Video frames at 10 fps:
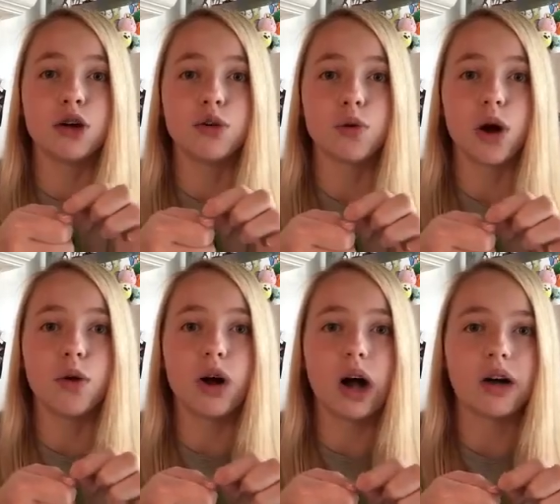
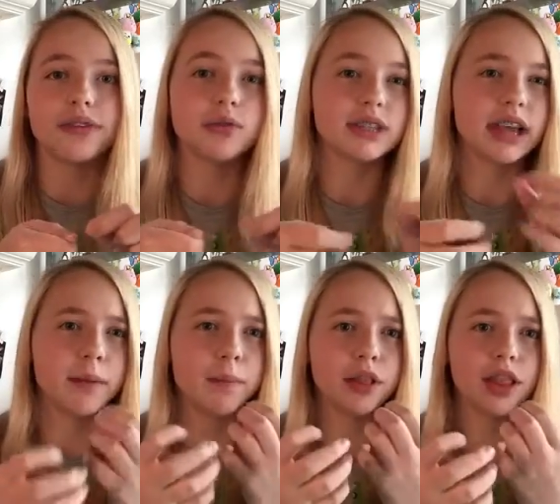grow off. It was
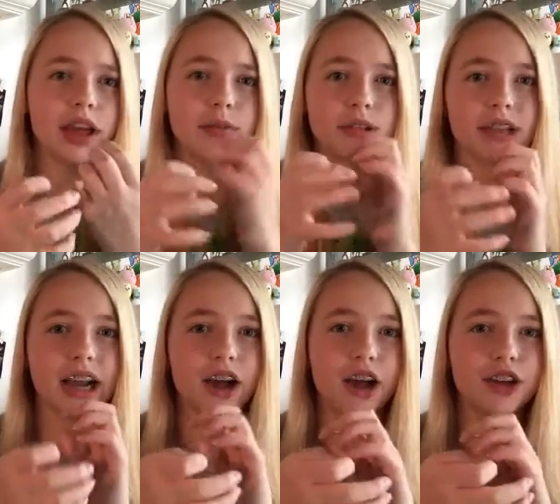like blood was
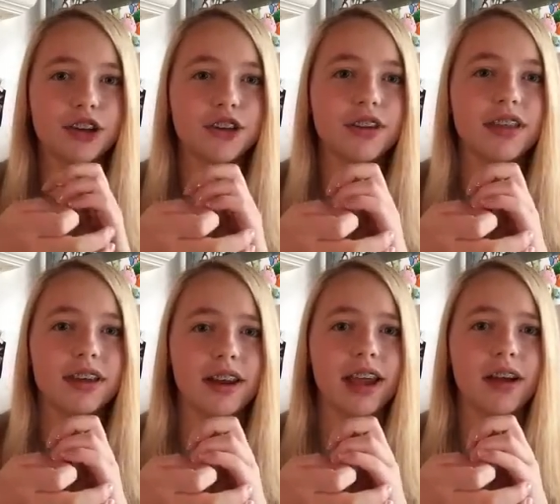like under the
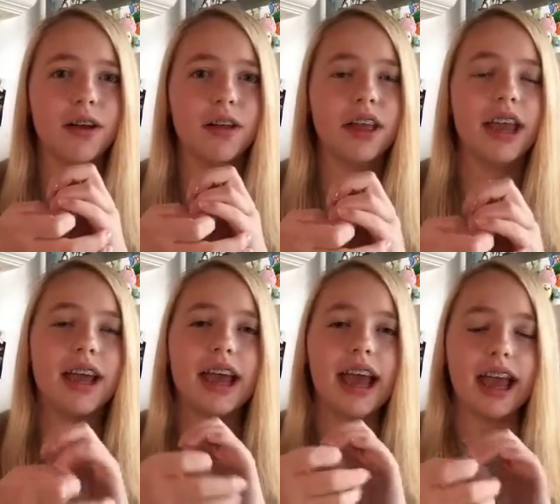nail,
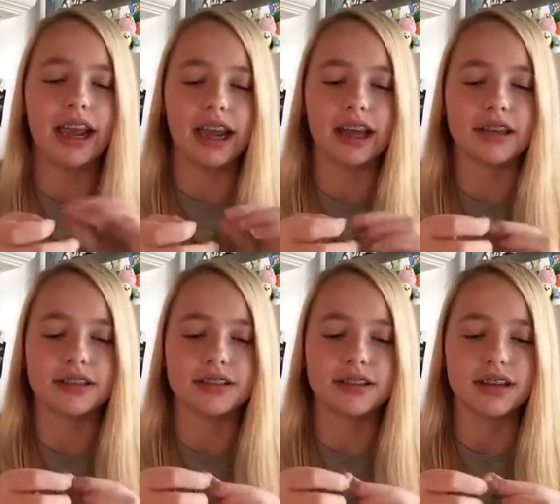
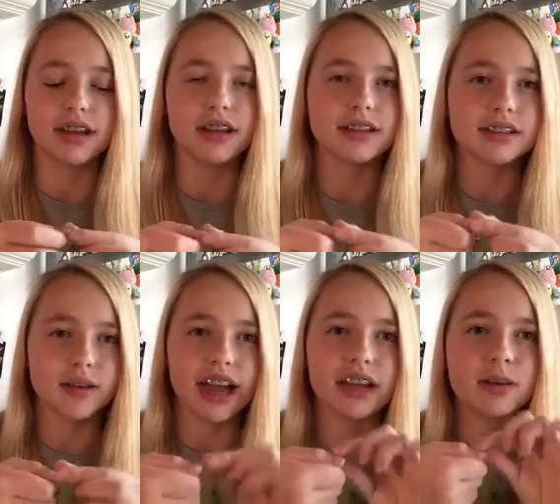and
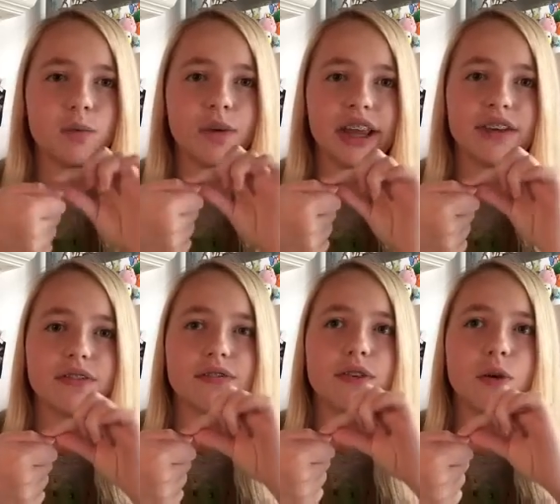so I had to wait
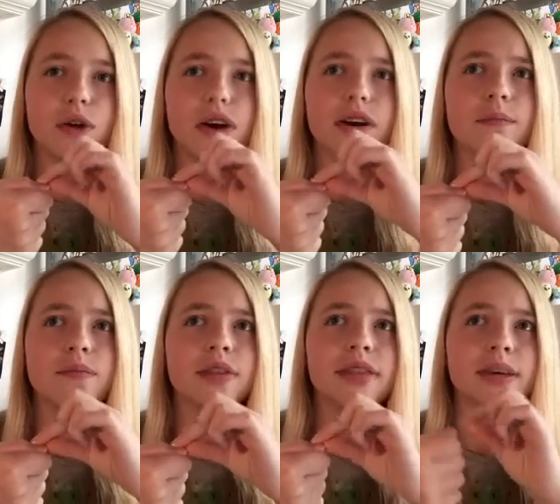for
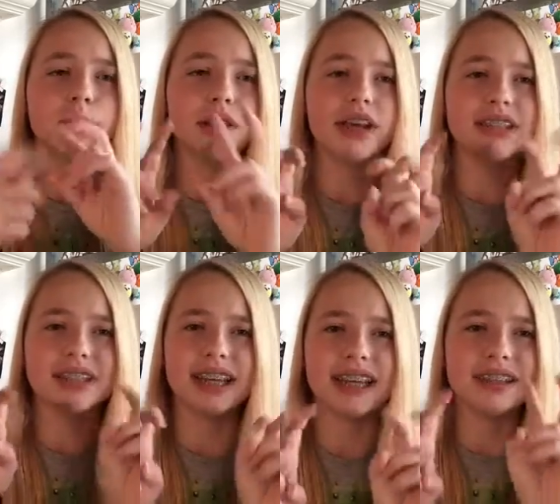the
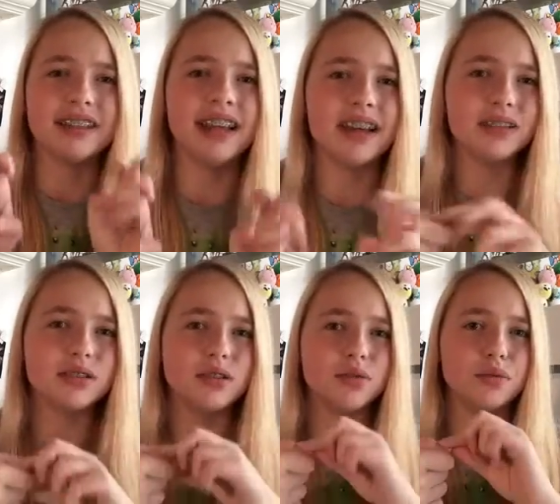blood-stained nail
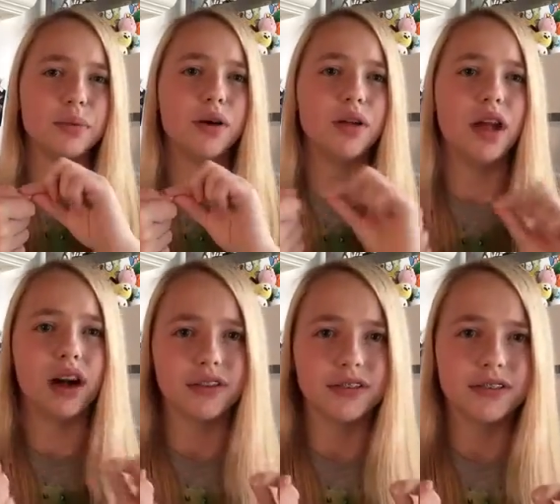to pull
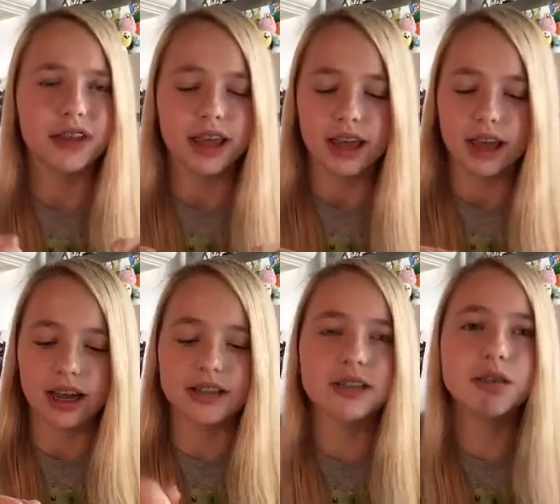off.
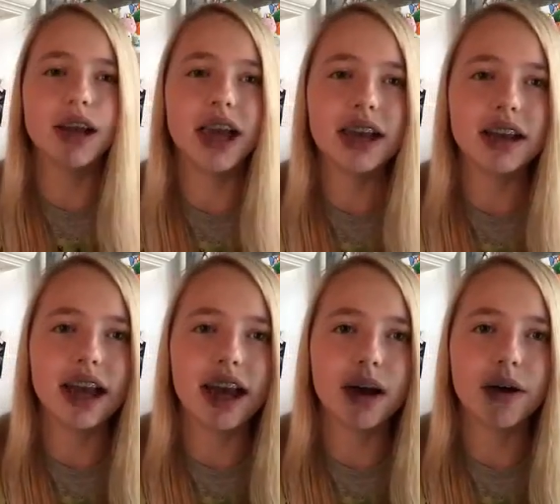It's okay
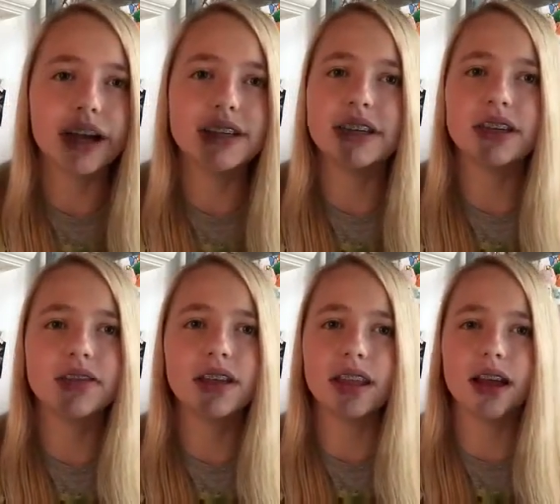now. I didn't
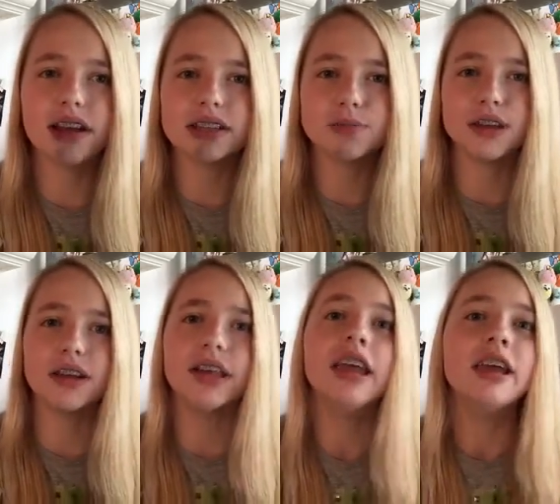go to the
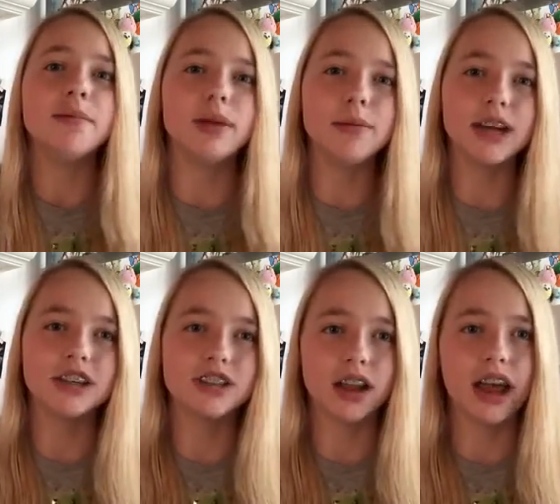hospital. Maybe I
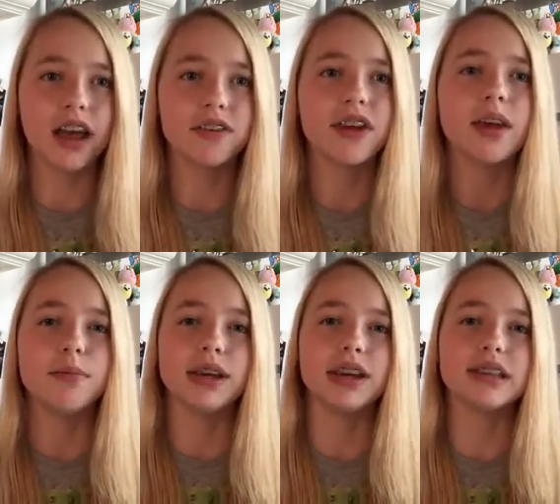should have,
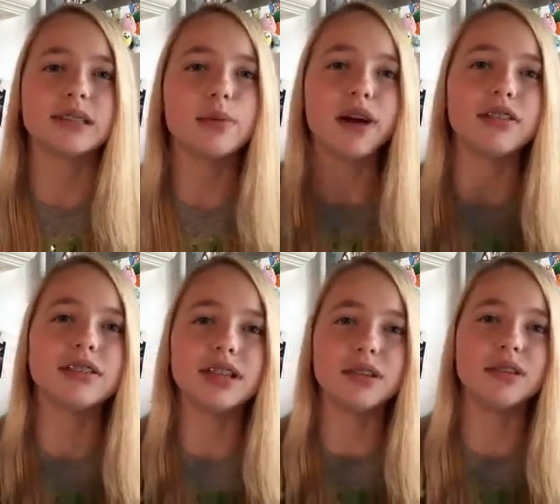because part
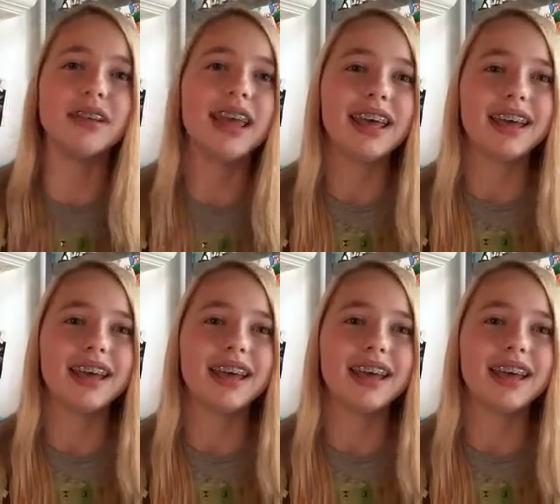two